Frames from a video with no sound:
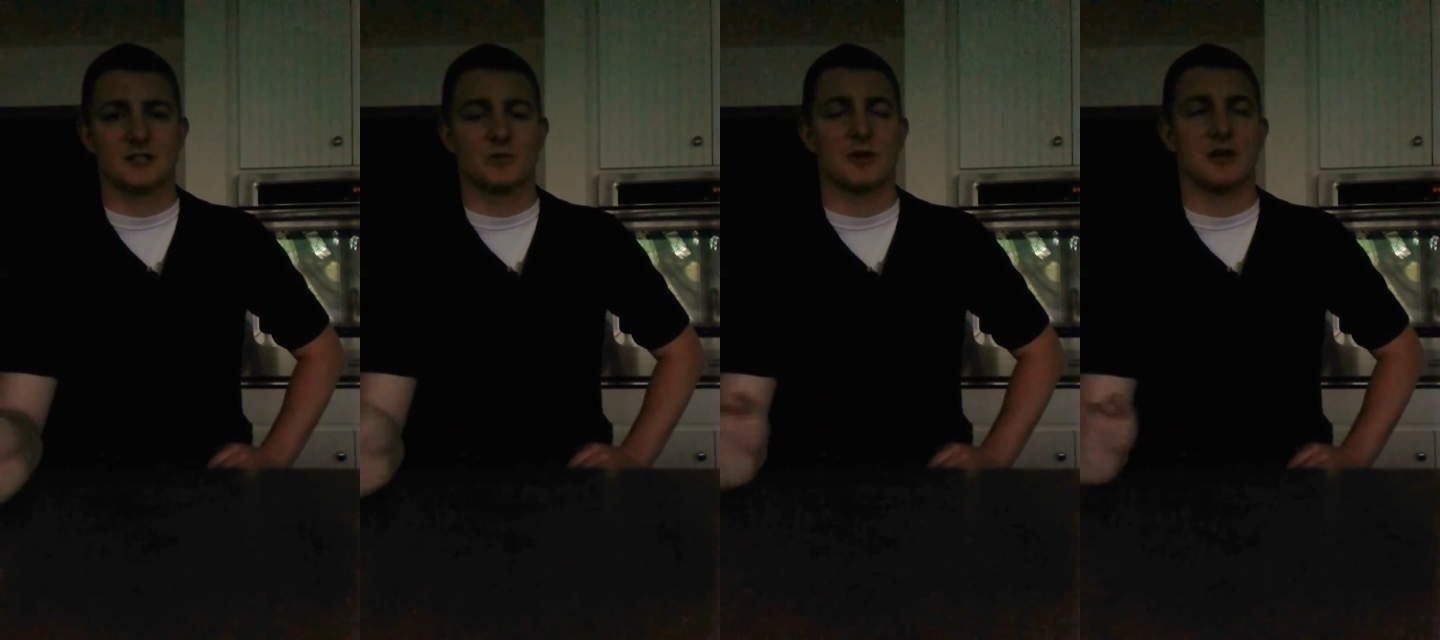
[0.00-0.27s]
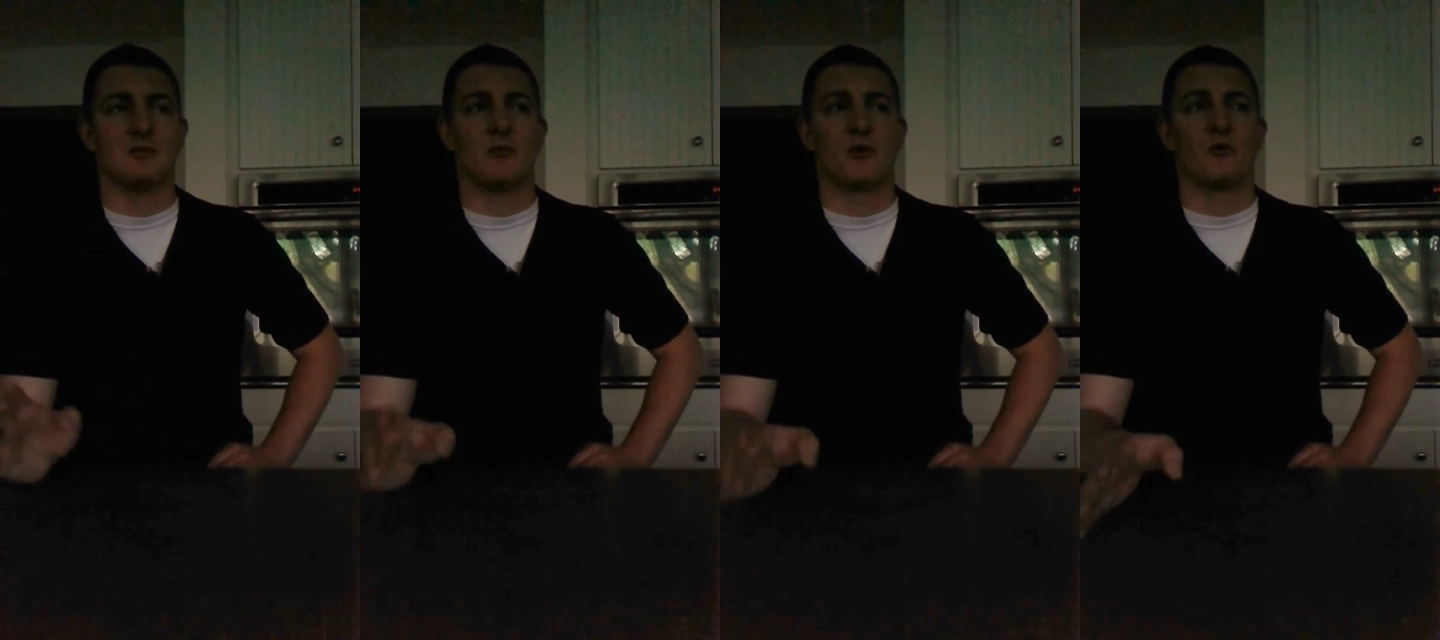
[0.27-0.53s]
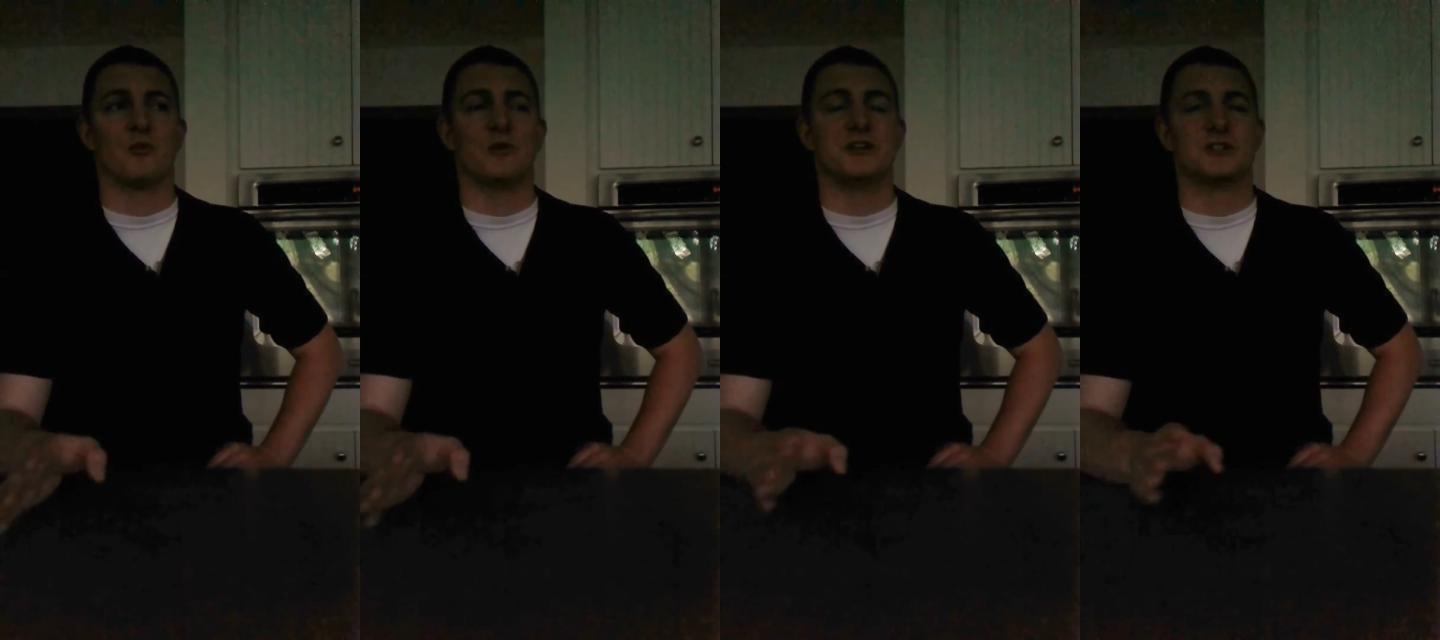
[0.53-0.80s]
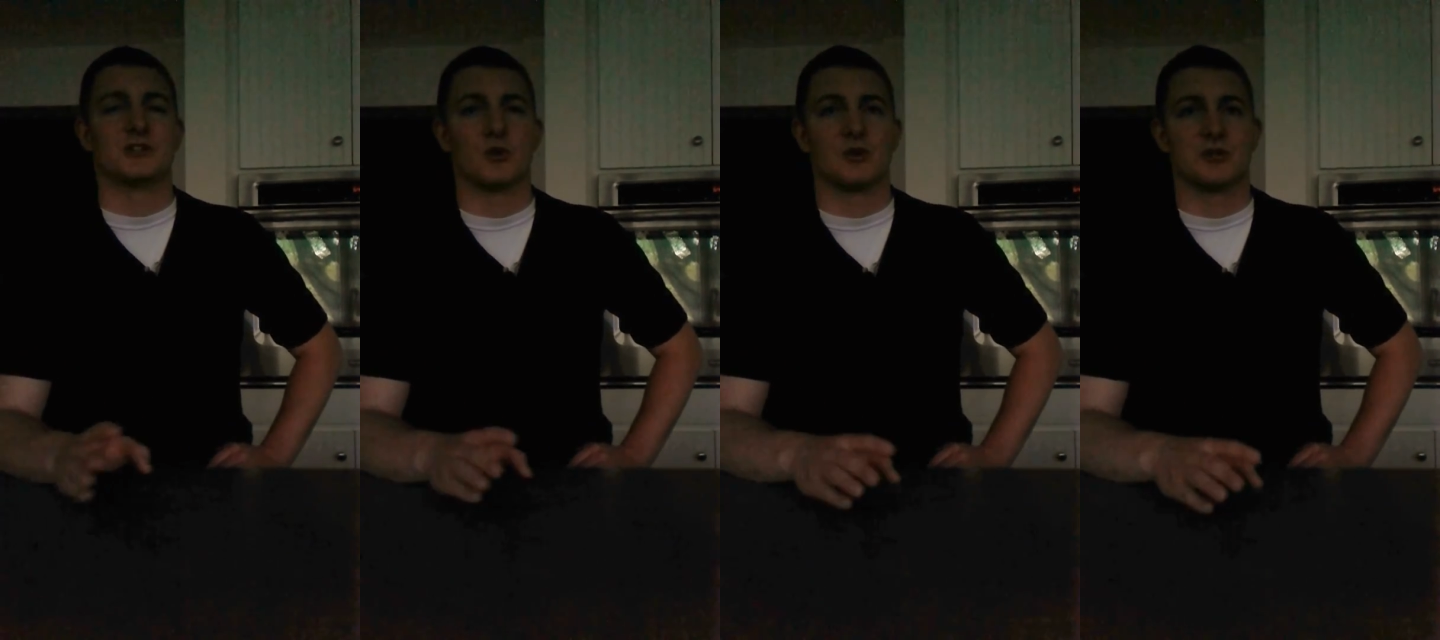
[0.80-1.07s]
We need more
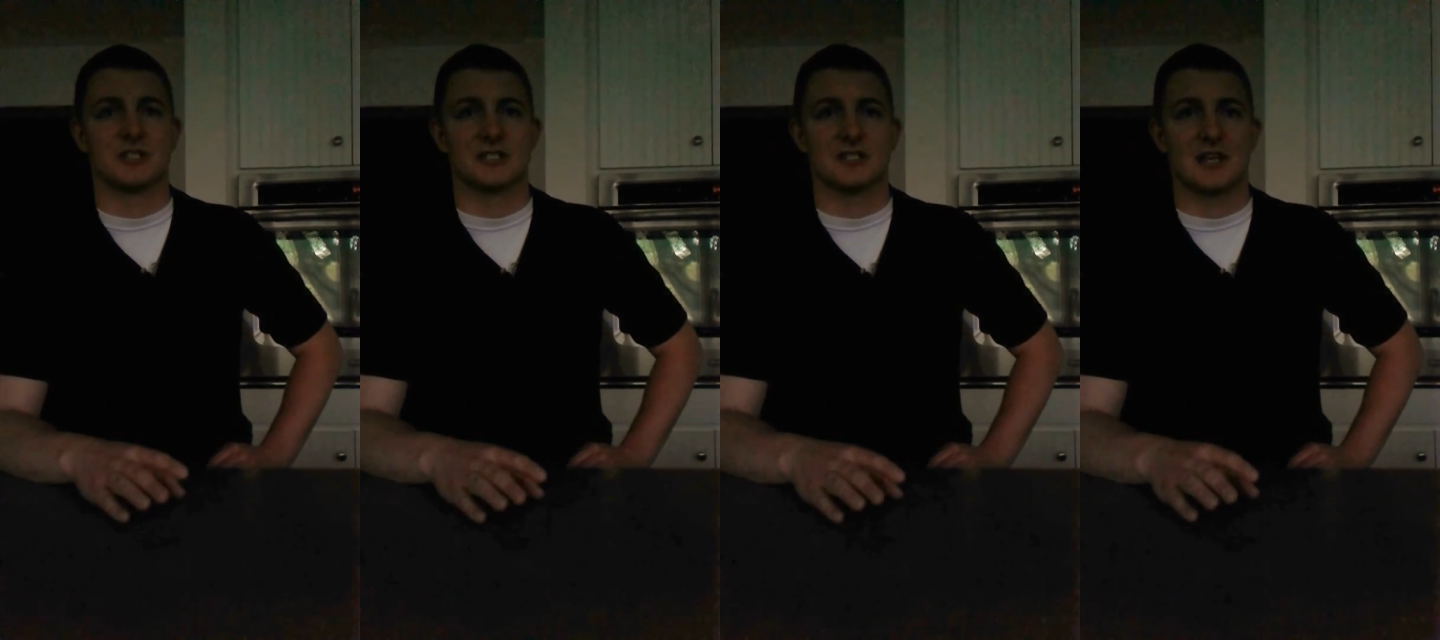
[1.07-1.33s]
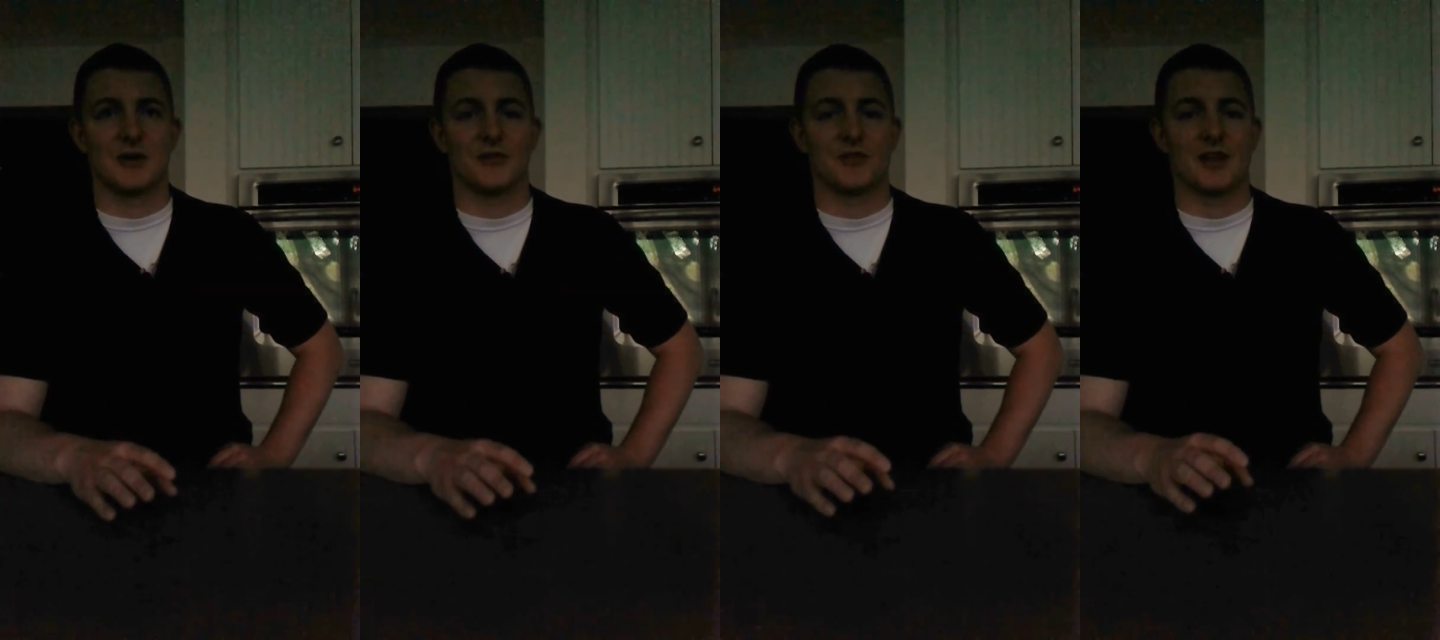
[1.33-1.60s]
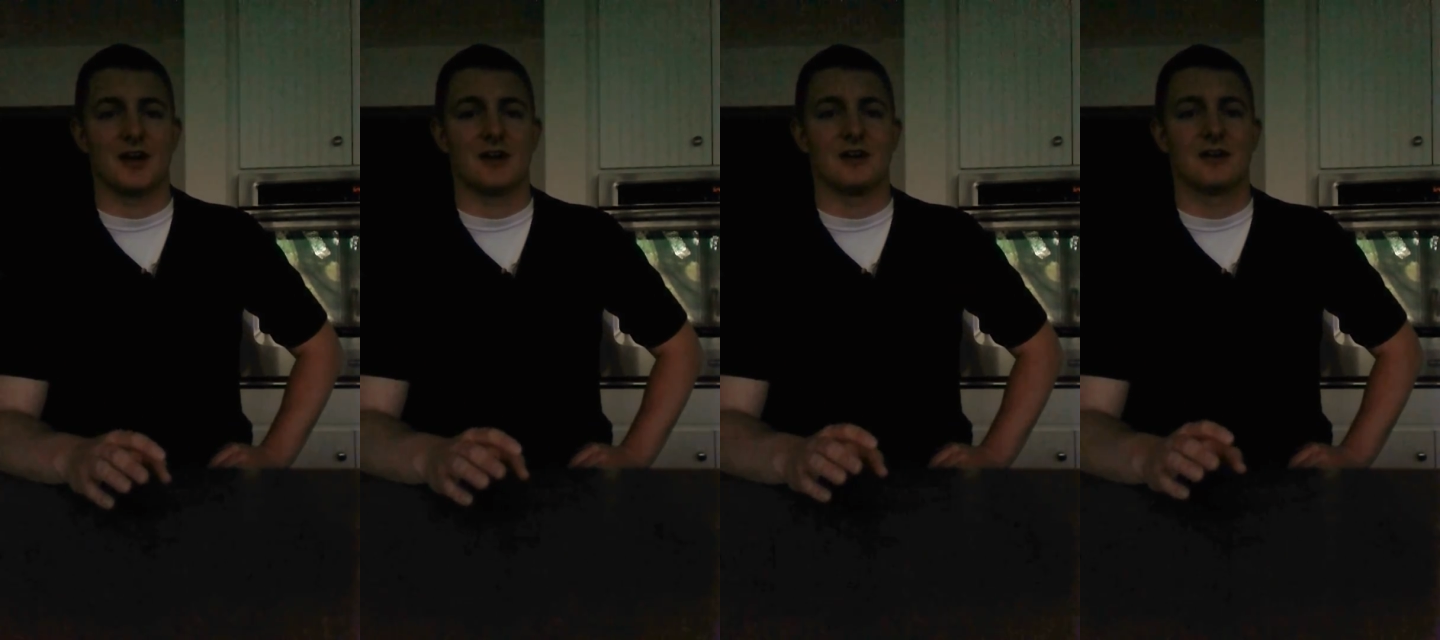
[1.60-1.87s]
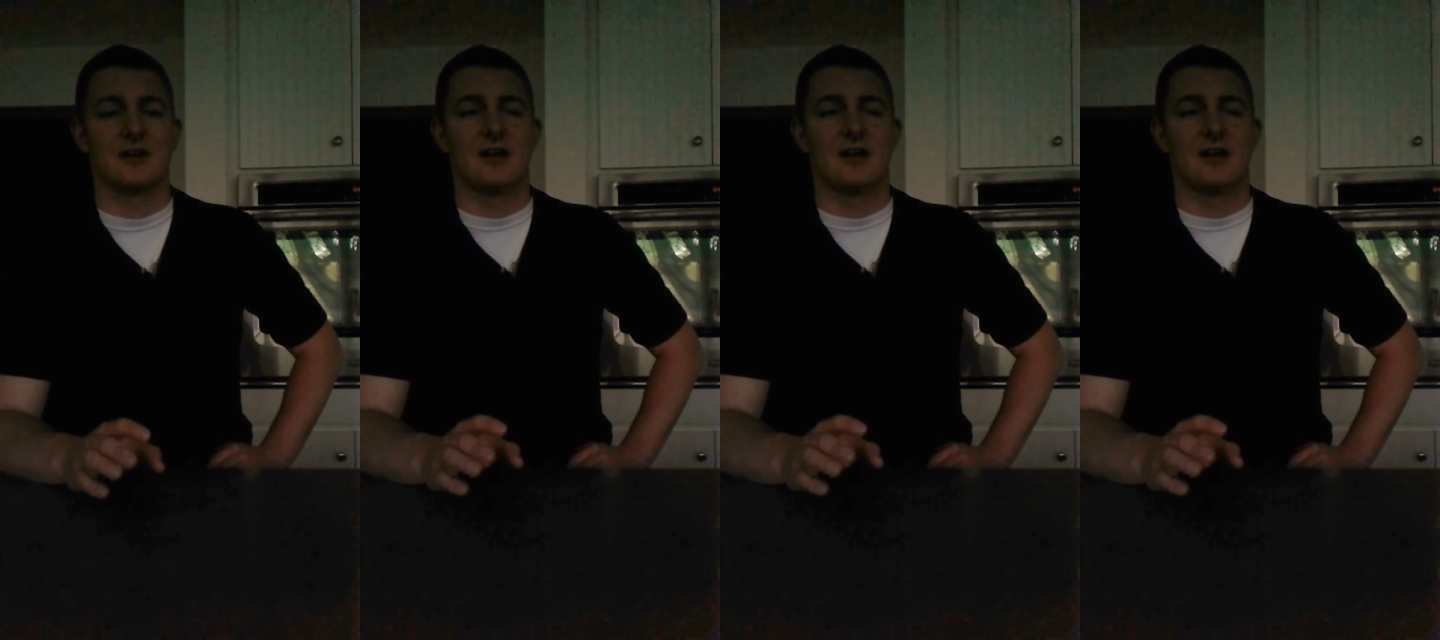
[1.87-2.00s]
resources out there.